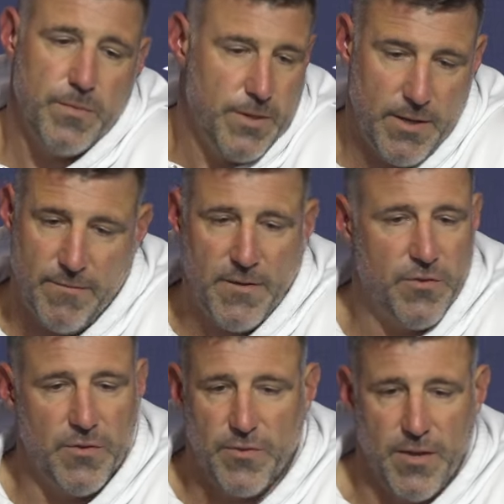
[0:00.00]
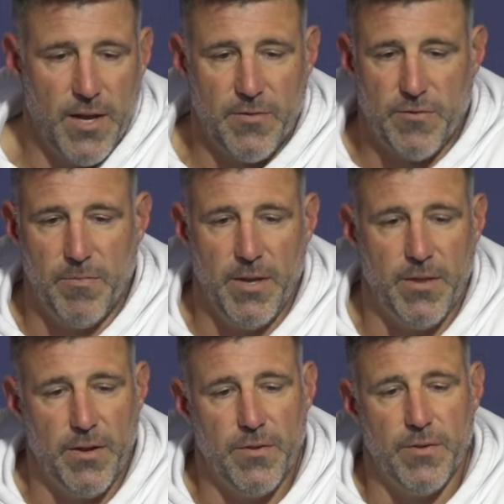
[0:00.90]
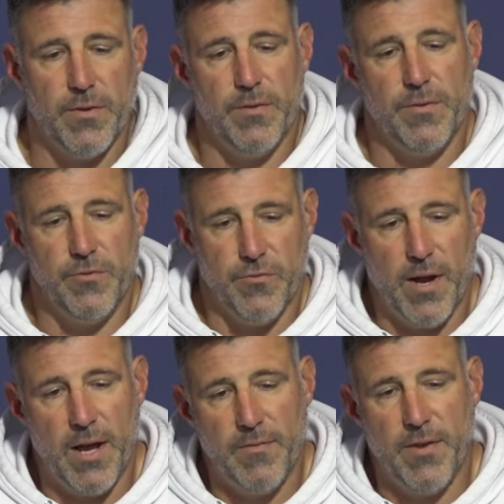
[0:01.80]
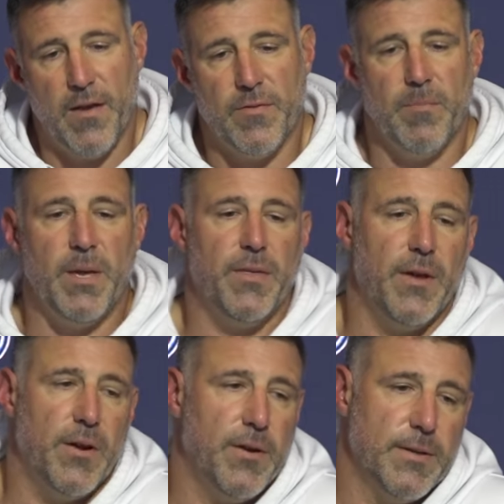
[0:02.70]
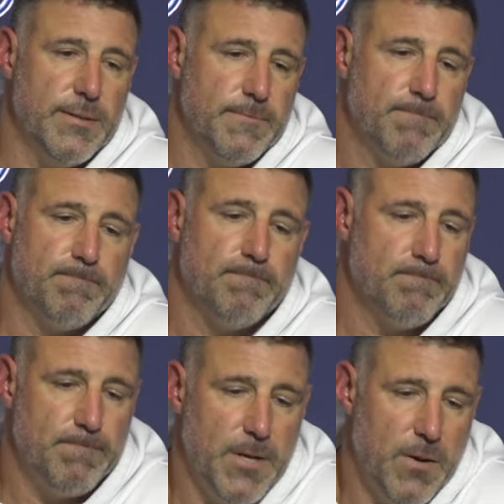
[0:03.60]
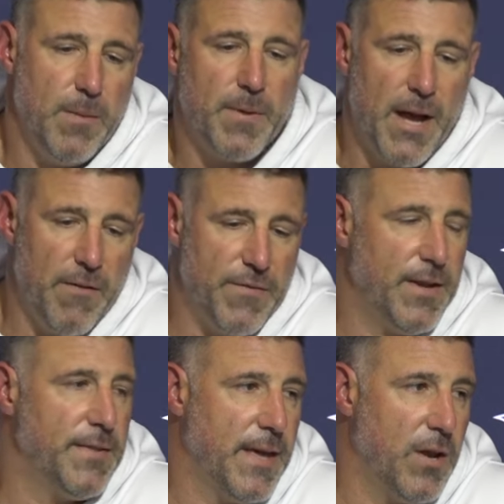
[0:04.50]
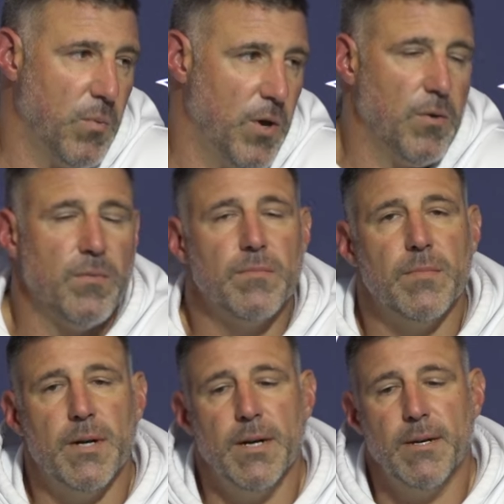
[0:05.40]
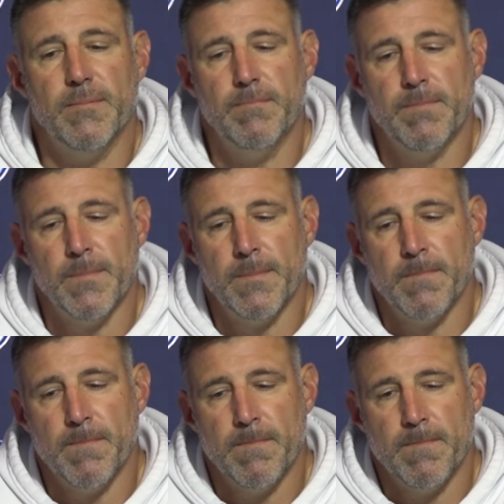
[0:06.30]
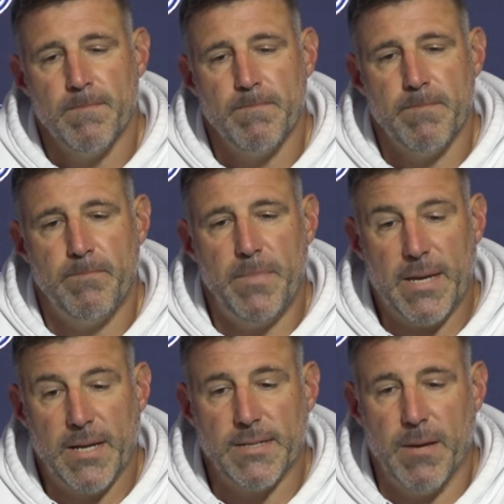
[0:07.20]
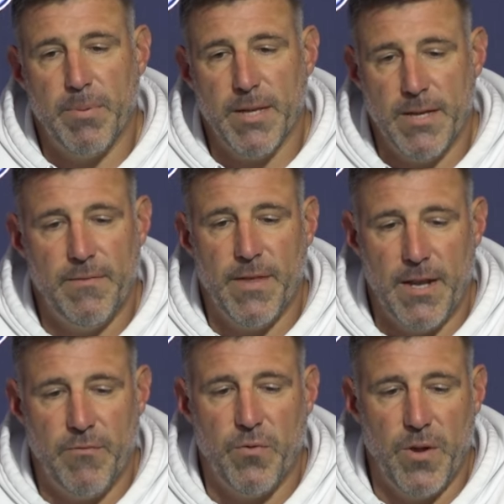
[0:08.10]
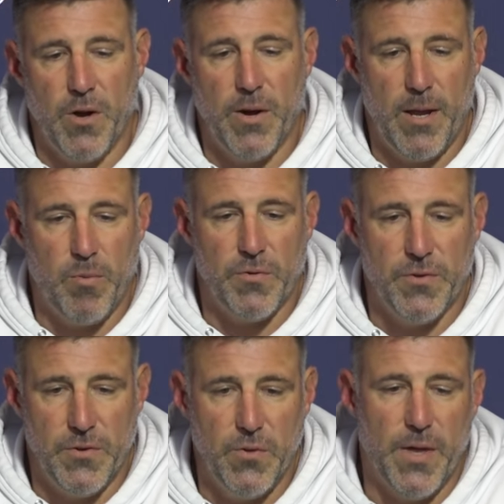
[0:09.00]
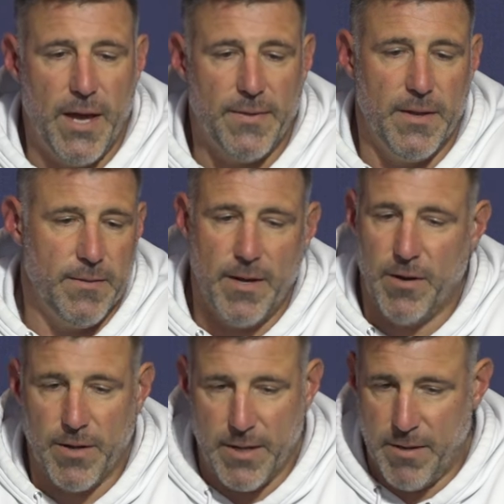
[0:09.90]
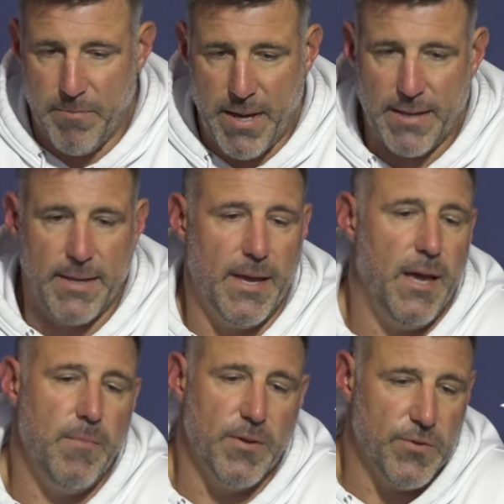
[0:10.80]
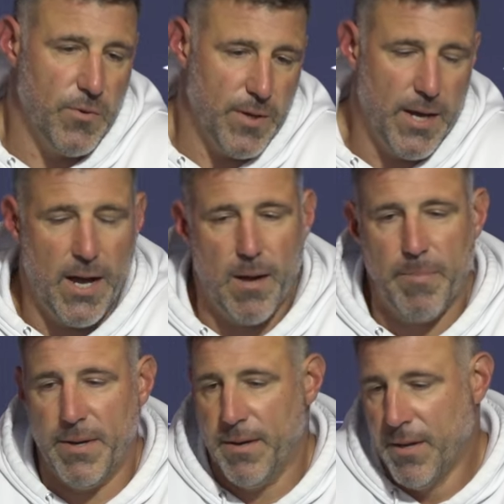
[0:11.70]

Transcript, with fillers: the efficiency has to be there, the the drives have to be there, and you know, I'm confident that it will, um, because I believe that if we are able to do that, then Derek can impact the game, and so can Hop, and